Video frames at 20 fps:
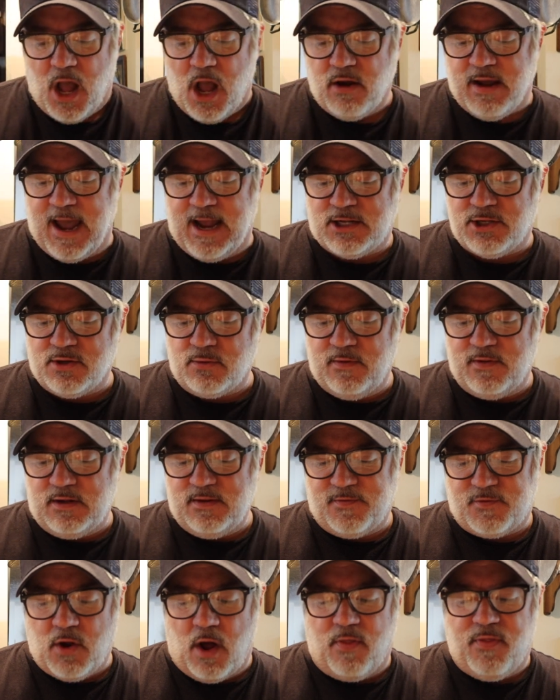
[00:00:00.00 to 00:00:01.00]
Okay, to
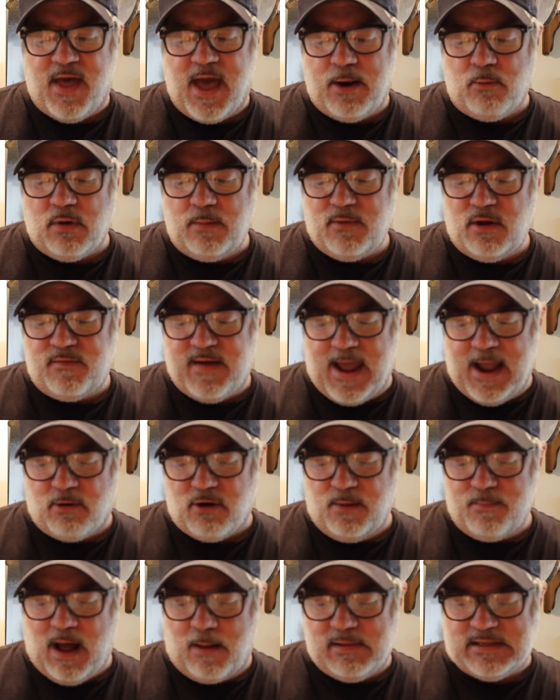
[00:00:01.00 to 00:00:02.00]
the, then remove
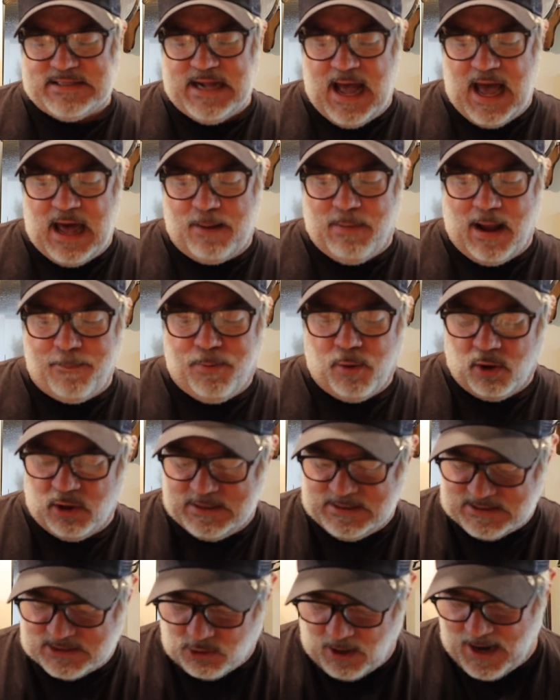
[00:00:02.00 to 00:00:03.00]
Angry Mama's head by
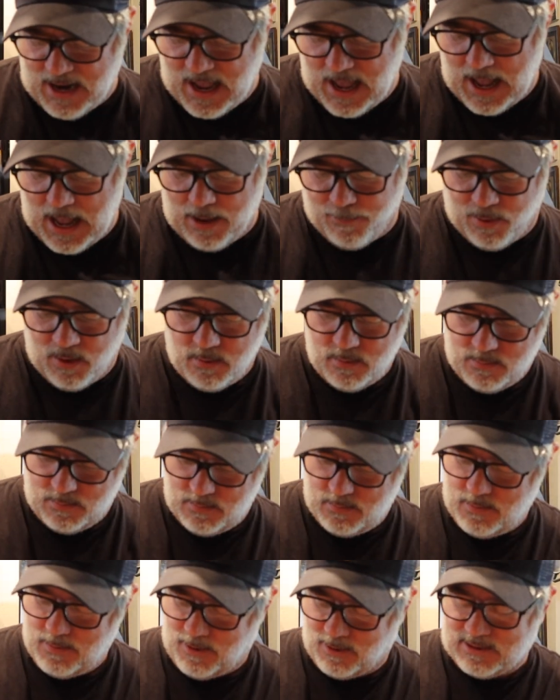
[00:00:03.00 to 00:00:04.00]
pulling straight up.
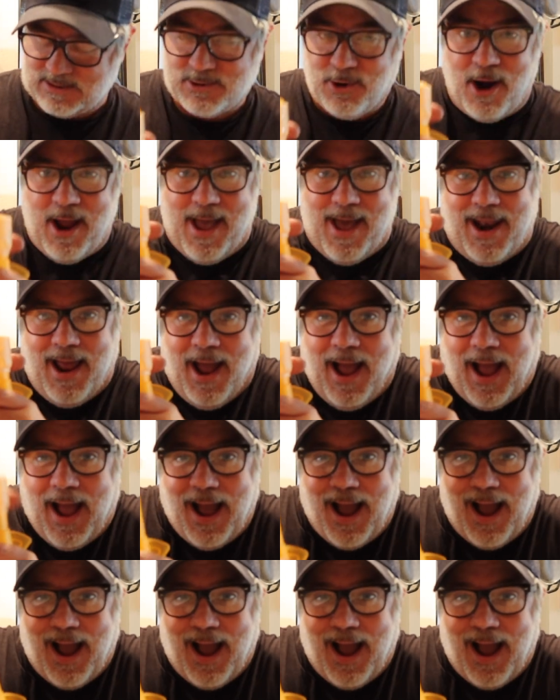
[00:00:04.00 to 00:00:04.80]
Where's her head?